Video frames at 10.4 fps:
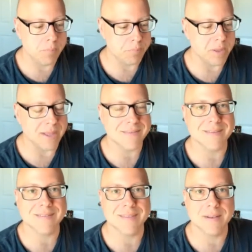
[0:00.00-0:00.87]

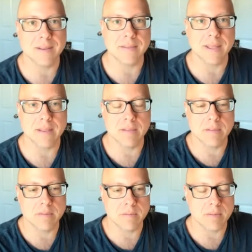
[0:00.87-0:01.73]
plastics that
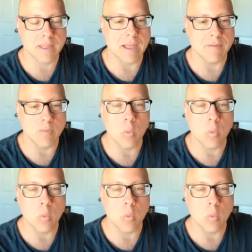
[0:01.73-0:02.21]
have